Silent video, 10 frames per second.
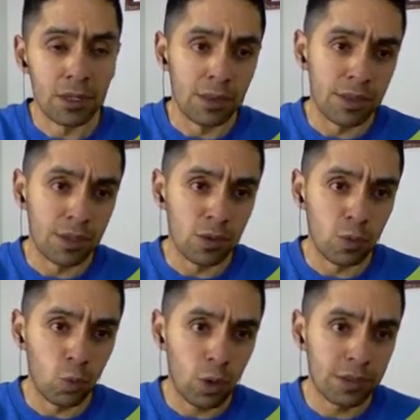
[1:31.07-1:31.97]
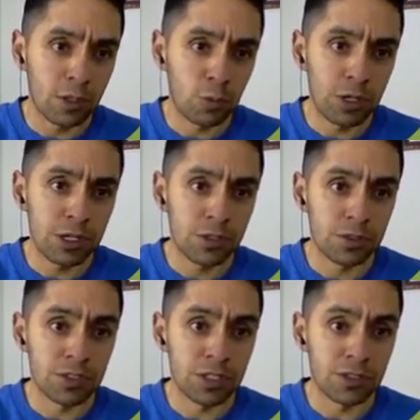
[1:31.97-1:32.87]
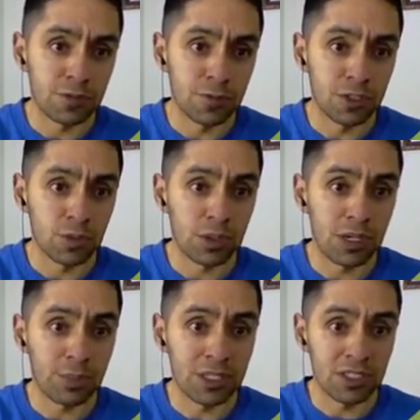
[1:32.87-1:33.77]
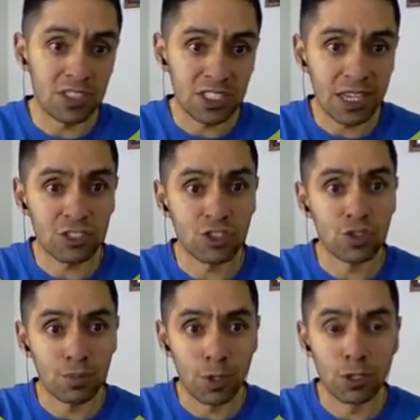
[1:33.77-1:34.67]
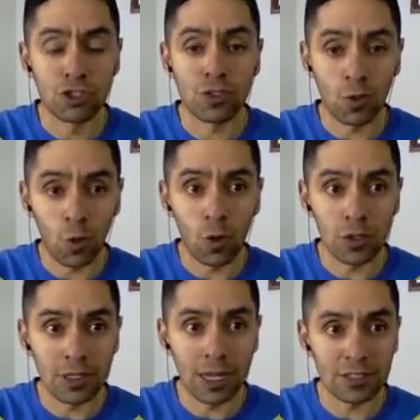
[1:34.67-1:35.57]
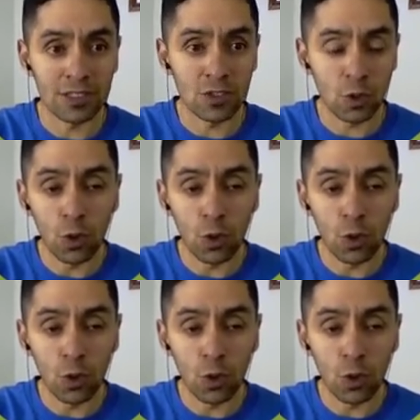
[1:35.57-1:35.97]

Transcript: The one that we're using, the first one up is sketch motion callouts. These